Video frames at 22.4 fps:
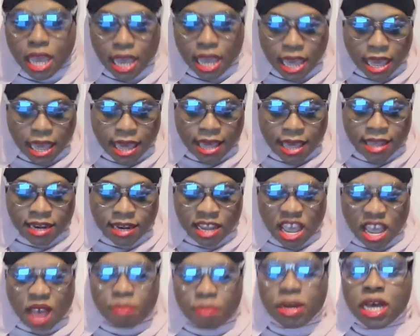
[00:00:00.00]

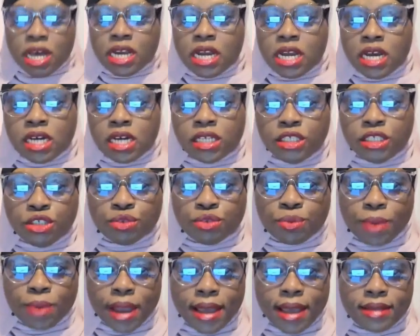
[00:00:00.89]
And I'm going to
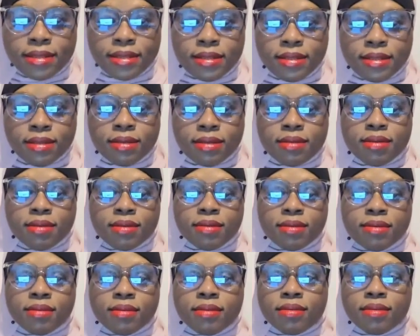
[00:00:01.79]
address
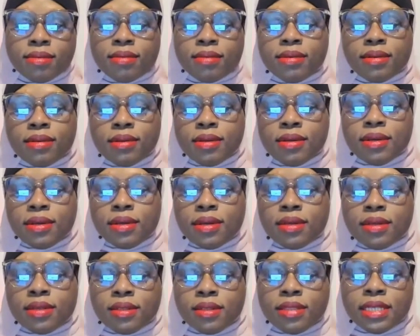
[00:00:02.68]

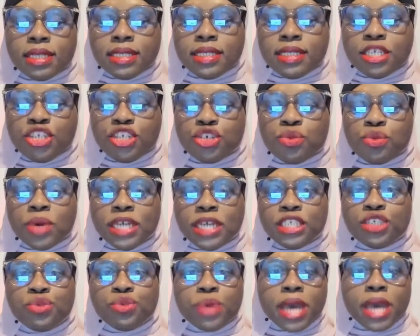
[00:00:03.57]
the
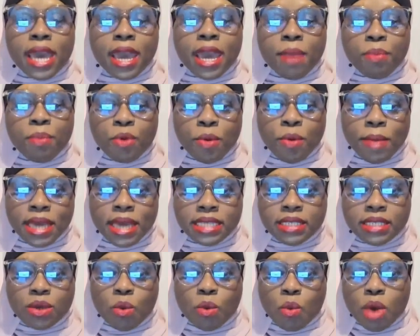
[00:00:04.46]
situation with April
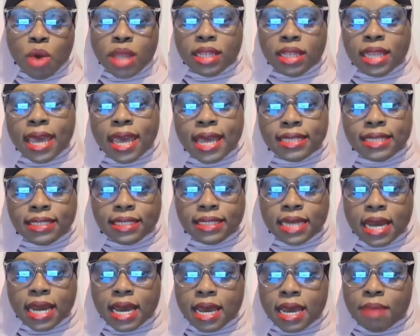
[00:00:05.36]
Mason one last
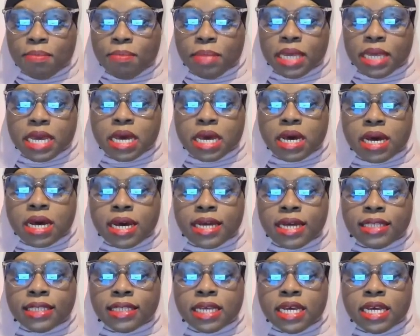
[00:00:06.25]
time,
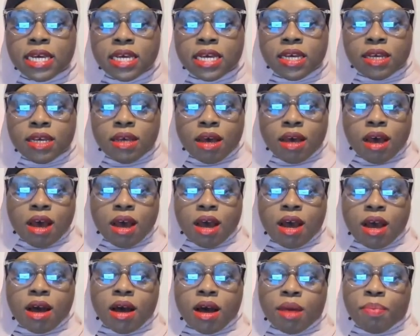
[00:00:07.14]
because
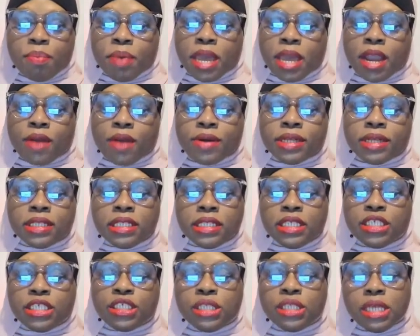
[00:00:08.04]

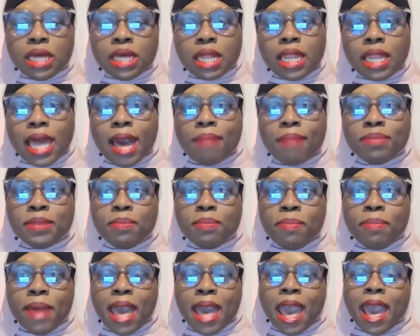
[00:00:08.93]
apparently she
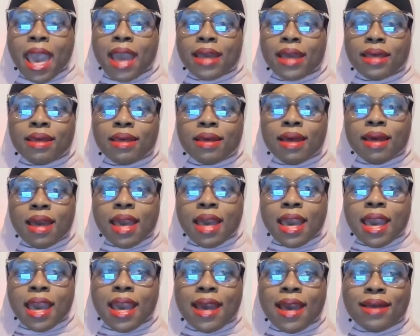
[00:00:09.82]
clapped back
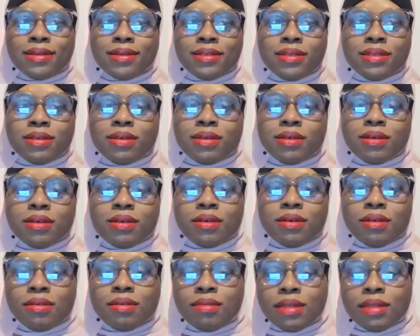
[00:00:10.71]
at
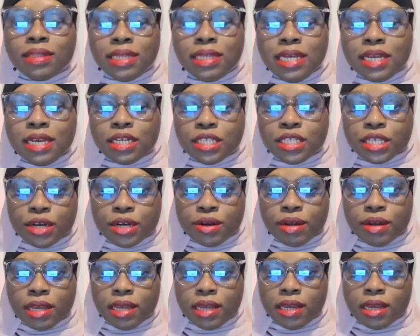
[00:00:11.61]
the lead
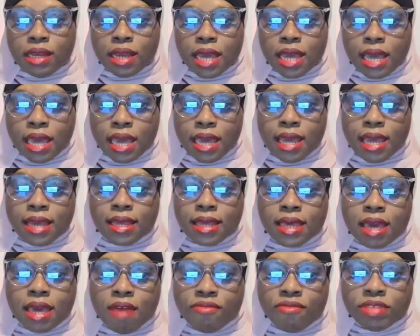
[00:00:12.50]
attorney
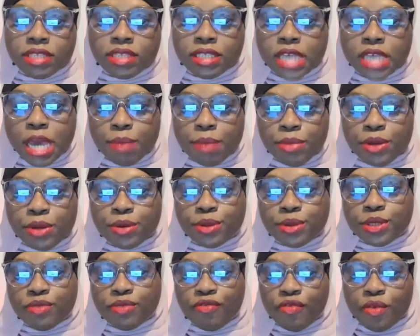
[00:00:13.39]
and Kevin
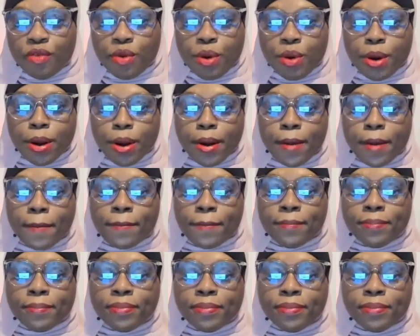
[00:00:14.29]
Samuels for